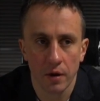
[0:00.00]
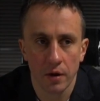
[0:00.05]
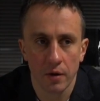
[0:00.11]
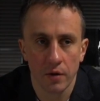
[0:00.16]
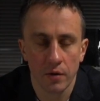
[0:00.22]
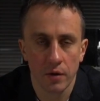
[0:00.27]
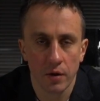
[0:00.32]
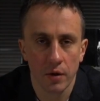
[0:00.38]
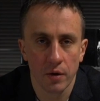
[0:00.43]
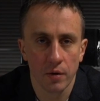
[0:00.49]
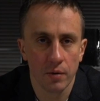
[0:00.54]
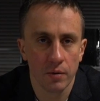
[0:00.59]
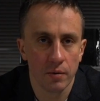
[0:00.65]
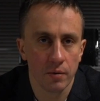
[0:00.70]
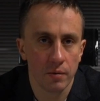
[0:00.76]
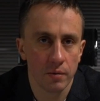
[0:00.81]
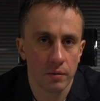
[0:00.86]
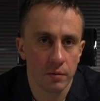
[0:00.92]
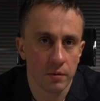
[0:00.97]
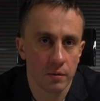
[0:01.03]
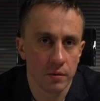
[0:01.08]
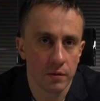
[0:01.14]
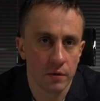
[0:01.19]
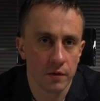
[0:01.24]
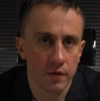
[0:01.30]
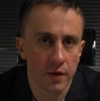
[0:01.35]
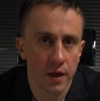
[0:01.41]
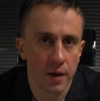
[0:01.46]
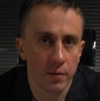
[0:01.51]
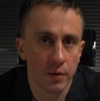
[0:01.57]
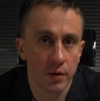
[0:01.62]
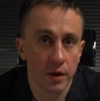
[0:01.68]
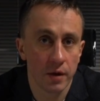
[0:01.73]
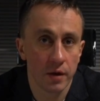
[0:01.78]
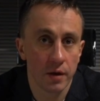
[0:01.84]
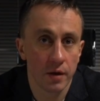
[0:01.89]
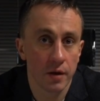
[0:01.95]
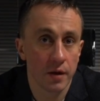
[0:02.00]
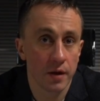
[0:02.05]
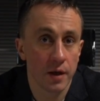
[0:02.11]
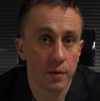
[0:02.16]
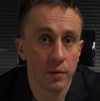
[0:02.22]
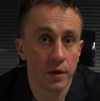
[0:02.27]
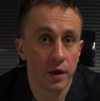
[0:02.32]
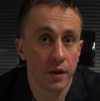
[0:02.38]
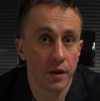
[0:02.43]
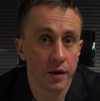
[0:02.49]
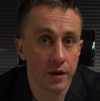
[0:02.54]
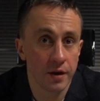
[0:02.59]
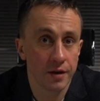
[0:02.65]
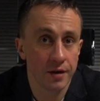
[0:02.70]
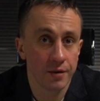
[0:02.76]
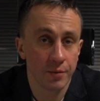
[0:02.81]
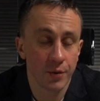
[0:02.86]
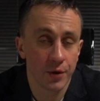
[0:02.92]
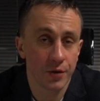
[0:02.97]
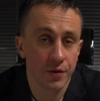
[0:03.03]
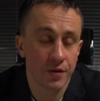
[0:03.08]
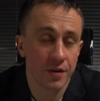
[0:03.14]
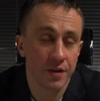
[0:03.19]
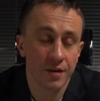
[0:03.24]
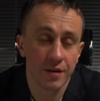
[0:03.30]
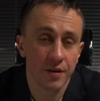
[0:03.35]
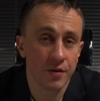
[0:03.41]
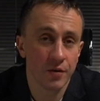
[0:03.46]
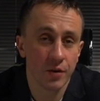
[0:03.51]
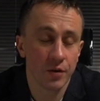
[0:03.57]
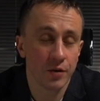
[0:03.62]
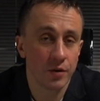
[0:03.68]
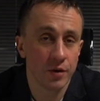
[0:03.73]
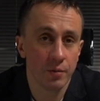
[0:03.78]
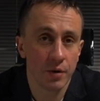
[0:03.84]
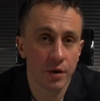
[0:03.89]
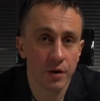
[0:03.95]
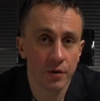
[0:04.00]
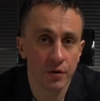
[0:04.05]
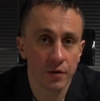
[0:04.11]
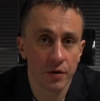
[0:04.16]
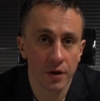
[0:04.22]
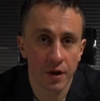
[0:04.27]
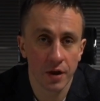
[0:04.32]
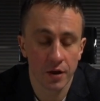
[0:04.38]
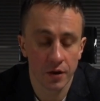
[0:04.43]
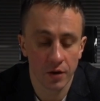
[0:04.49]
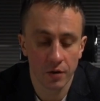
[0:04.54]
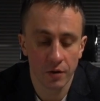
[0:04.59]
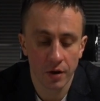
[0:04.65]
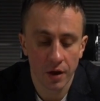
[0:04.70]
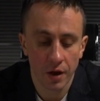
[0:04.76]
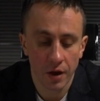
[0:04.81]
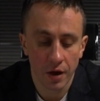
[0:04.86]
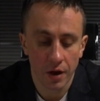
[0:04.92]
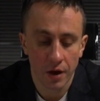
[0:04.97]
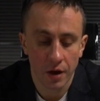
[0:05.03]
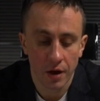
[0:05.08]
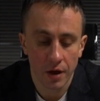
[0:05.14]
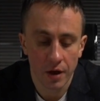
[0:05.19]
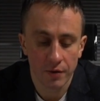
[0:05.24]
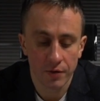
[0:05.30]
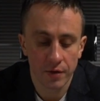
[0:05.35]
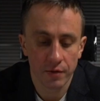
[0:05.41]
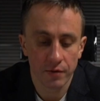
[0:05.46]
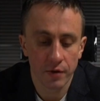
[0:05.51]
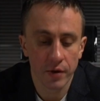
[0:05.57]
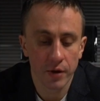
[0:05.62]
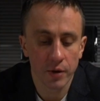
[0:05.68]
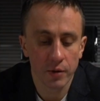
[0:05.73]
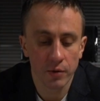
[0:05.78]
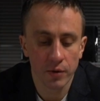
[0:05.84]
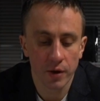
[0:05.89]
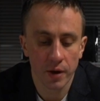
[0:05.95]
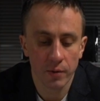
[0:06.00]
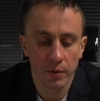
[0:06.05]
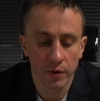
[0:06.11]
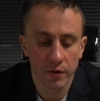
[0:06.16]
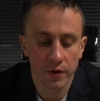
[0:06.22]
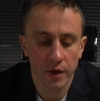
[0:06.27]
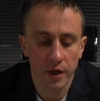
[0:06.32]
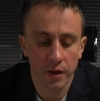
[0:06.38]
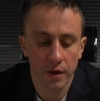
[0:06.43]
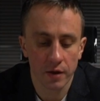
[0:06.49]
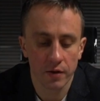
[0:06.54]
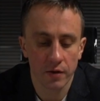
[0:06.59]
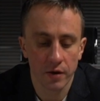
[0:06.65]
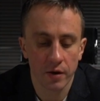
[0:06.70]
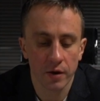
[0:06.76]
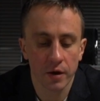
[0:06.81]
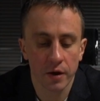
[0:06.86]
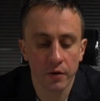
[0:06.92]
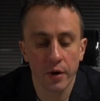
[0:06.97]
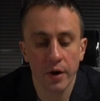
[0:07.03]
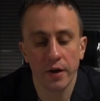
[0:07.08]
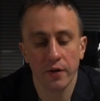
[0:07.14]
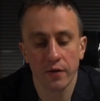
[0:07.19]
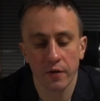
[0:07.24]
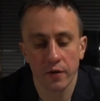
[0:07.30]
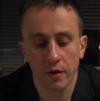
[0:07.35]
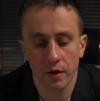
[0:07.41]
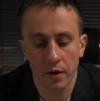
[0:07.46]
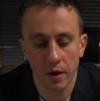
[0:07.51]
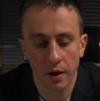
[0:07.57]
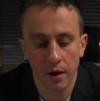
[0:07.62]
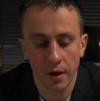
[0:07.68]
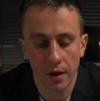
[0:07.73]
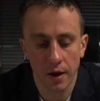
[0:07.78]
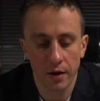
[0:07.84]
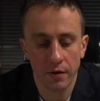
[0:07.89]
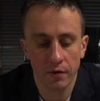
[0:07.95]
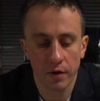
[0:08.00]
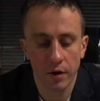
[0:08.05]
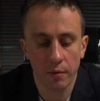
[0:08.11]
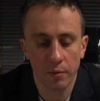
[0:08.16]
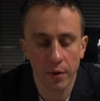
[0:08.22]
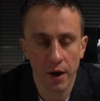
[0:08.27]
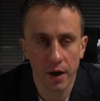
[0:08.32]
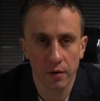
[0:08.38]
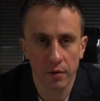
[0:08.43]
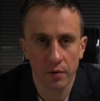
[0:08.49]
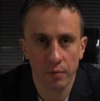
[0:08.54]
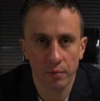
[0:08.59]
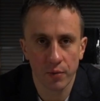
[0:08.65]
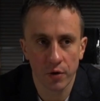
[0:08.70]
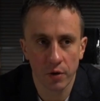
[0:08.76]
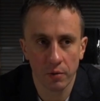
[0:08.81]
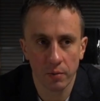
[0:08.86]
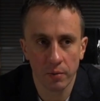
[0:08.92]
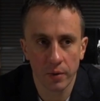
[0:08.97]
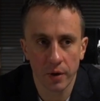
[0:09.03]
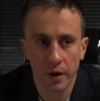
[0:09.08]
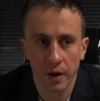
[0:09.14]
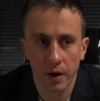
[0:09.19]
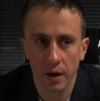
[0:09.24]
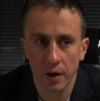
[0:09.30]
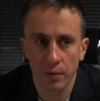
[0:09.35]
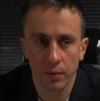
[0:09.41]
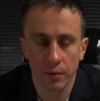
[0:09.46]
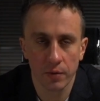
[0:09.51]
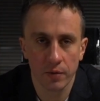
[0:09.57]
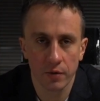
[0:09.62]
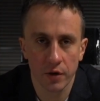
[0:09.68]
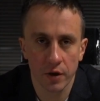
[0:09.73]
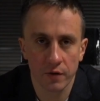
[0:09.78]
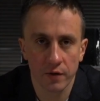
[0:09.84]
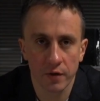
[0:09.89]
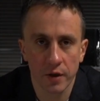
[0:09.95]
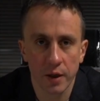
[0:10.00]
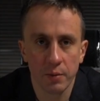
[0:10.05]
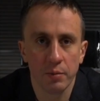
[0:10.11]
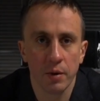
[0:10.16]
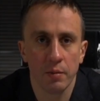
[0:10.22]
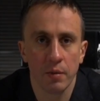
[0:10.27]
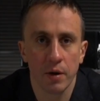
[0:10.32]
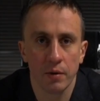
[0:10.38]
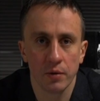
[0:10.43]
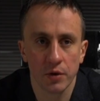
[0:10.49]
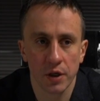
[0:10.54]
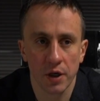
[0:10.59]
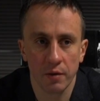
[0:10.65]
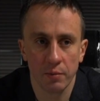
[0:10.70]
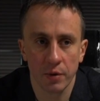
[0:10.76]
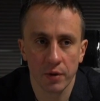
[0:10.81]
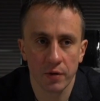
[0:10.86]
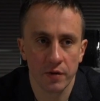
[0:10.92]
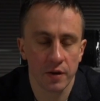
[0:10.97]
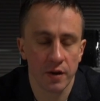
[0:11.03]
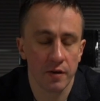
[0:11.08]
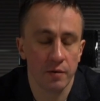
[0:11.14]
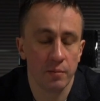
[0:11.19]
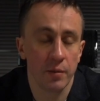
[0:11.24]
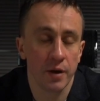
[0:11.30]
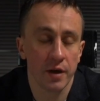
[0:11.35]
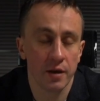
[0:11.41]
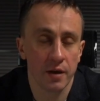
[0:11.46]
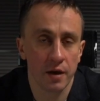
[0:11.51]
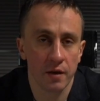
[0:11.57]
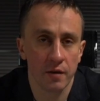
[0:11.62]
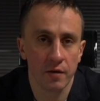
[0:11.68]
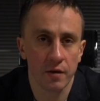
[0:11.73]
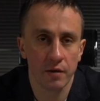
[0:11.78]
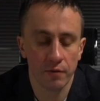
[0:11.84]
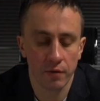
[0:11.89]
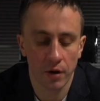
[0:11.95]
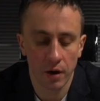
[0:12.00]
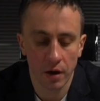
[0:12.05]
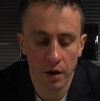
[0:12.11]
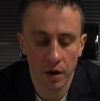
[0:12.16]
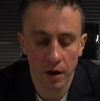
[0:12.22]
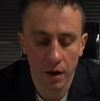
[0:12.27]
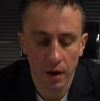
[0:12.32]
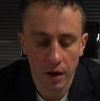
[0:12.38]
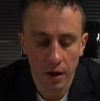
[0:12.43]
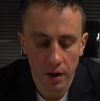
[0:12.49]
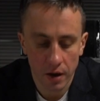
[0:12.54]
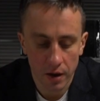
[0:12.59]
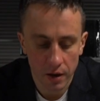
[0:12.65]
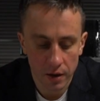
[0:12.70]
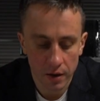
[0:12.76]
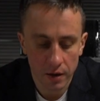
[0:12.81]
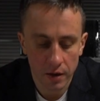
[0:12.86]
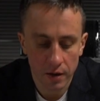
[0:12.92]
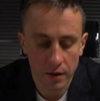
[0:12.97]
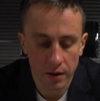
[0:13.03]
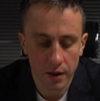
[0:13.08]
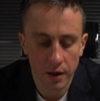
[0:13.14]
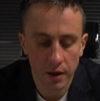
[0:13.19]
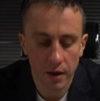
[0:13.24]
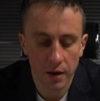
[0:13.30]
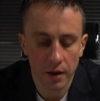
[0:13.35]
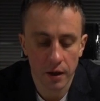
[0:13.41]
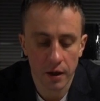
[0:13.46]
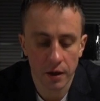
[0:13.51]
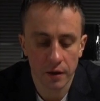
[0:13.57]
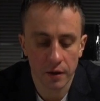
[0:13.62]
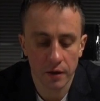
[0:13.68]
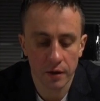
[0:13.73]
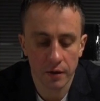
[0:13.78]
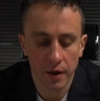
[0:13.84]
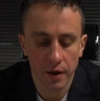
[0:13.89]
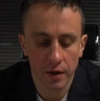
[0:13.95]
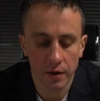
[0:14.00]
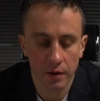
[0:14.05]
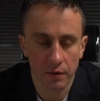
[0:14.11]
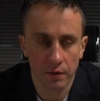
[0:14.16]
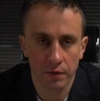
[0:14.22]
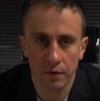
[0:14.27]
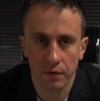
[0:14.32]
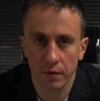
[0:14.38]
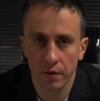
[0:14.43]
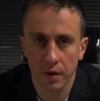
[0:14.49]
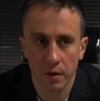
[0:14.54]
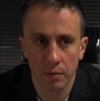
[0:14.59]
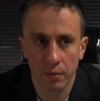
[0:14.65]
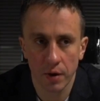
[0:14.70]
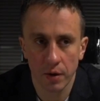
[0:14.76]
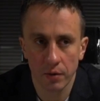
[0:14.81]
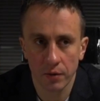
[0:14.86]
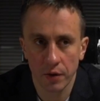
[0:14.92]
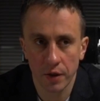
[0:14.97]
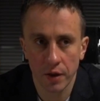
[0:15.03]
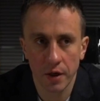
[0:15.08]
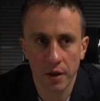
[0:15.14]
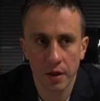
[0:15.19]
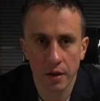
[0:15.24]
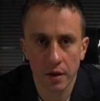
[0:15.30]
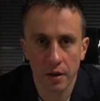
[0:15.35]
you know, say what I think? Because it's not going to be good. You know, if it's very good, I will say that they're great. If they're bad, probably I will just keep my mouth shut, because it doesn't make sense if I say anything negative about things